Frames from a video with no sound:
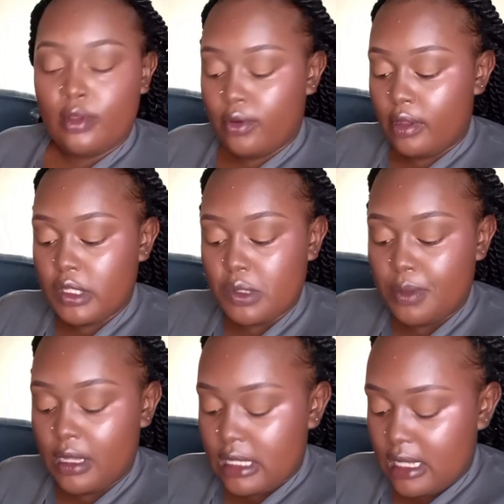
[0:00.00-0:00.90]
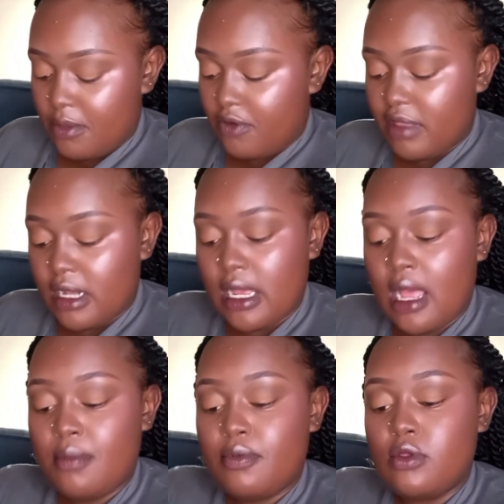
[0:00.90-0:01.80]
I'm going to pick some of that
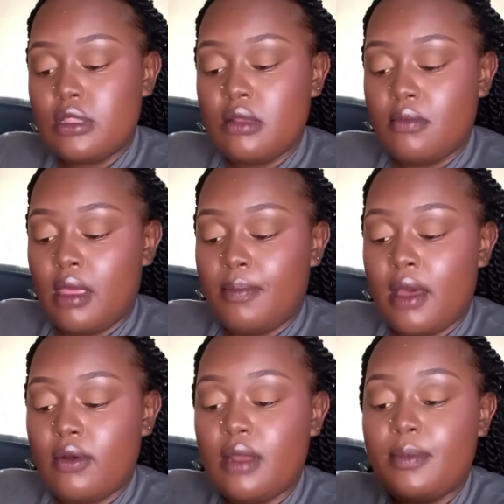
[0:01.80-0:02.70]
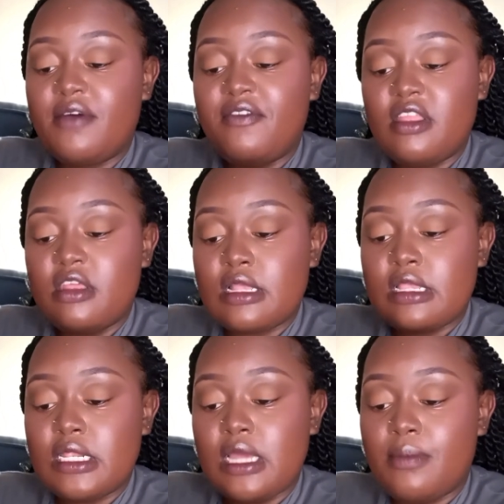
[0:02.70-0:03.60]
up using my powder puff and
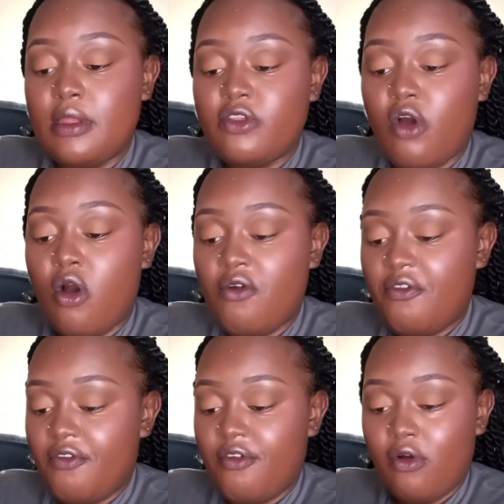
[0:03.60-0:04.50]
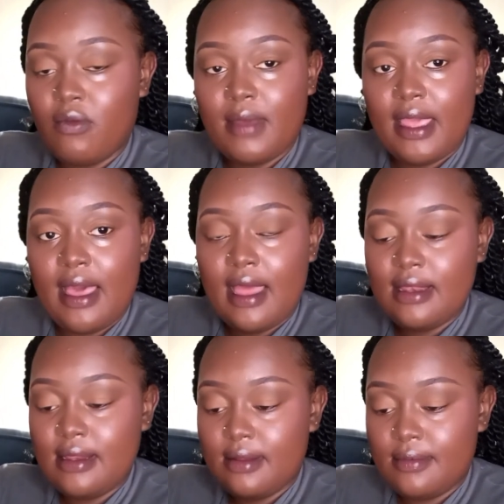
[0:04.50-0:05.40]
just tap it off on my
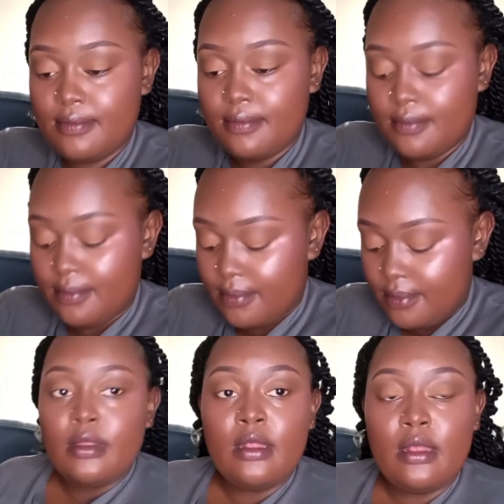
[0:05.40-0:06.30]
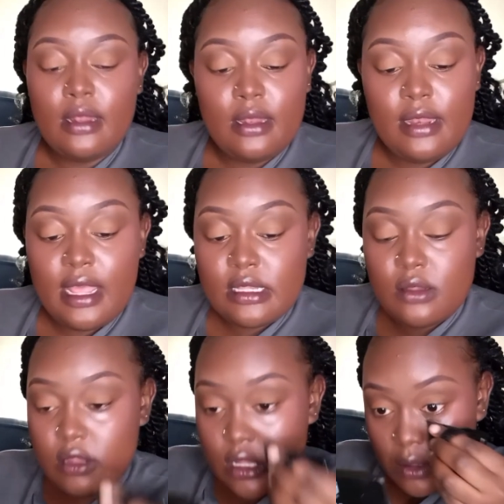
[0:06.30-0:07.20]
hand.
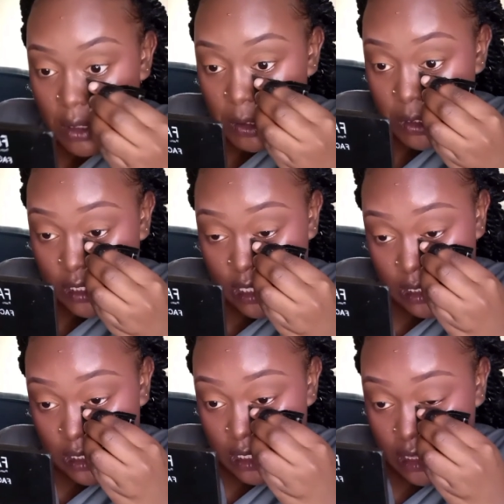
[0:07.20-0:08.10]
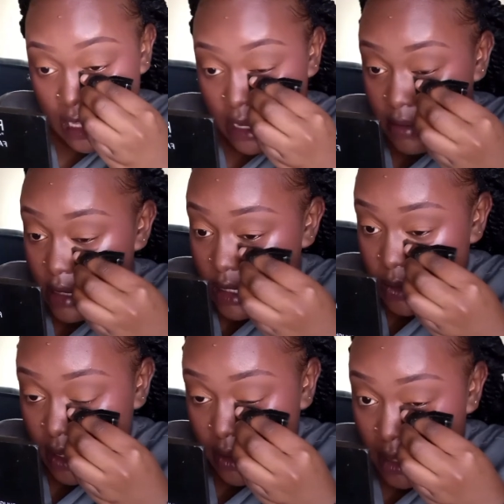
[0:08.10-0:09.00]
Next, we're just going to set the
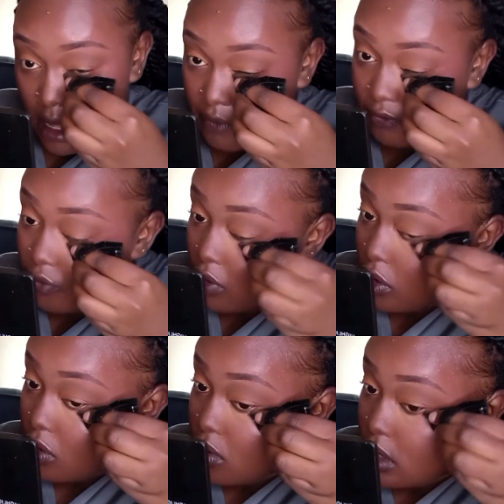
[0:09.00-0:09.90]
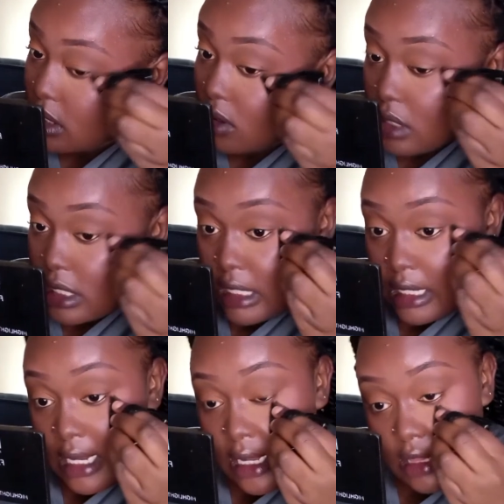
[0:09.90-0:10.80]
areas where we have used
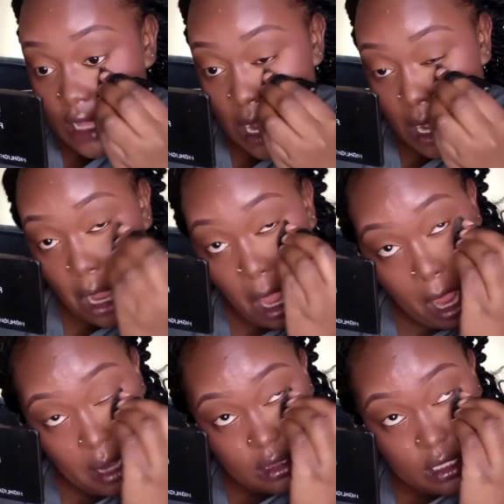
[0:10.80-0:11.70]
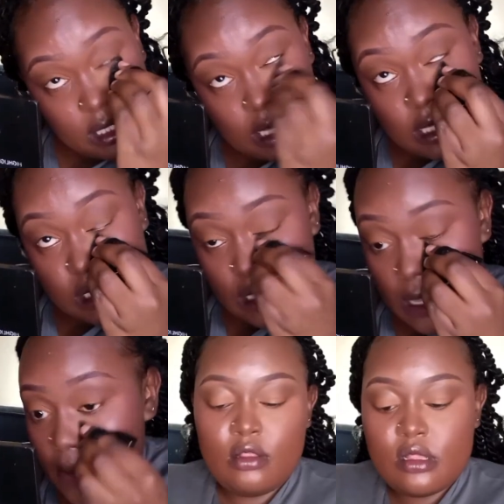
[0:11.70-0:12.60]
concealer, the under eye that is.
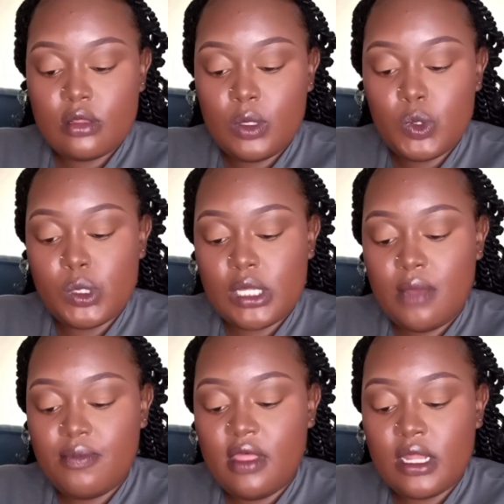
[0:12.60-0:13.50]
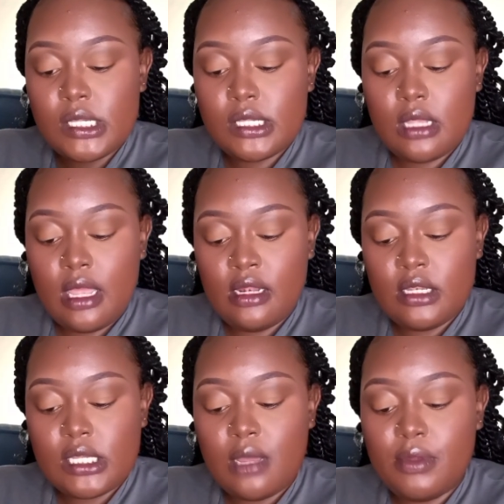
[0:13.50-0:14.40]
Just going to tap that
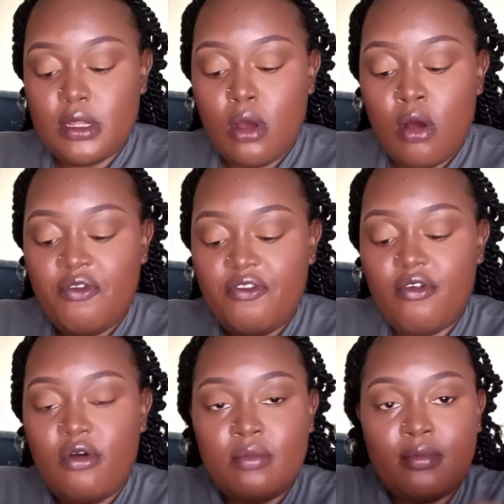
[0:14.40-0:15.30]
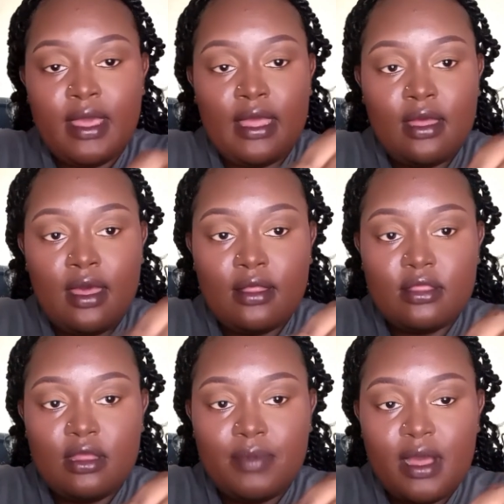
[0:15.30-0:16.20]
and tap it off on
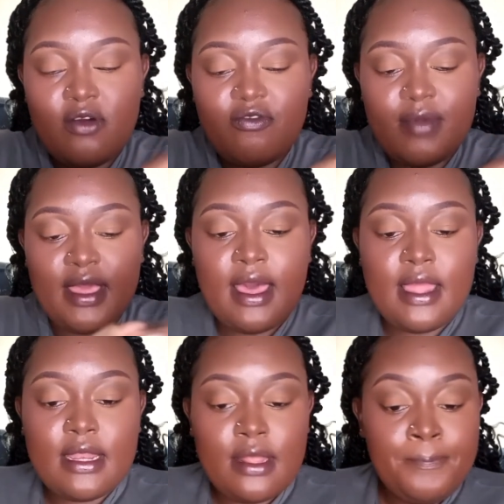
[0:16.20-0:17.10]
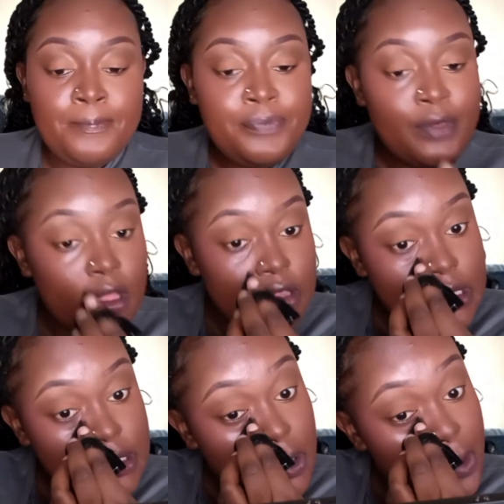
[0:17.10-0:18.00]
the back of my hand, and
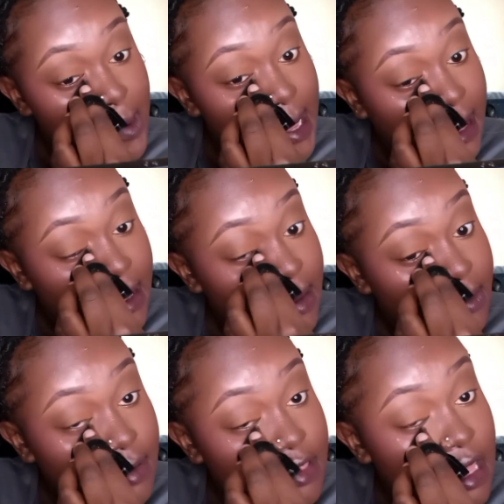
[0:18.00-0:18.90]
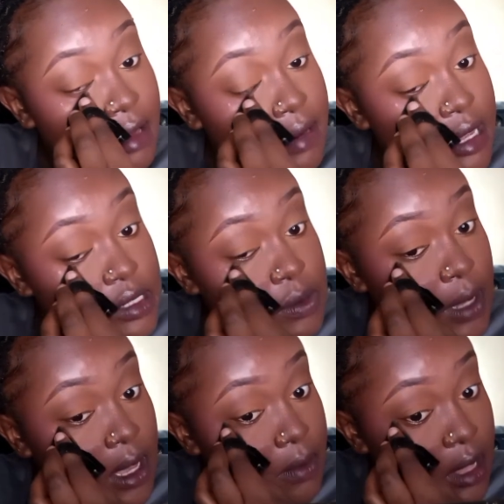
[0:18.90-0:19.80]
just go in with areas
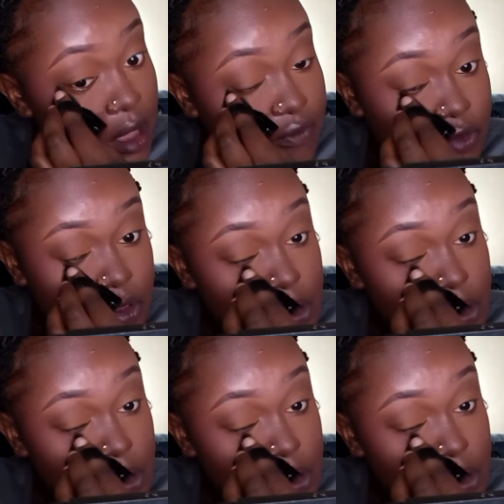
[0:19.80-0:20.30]
where we have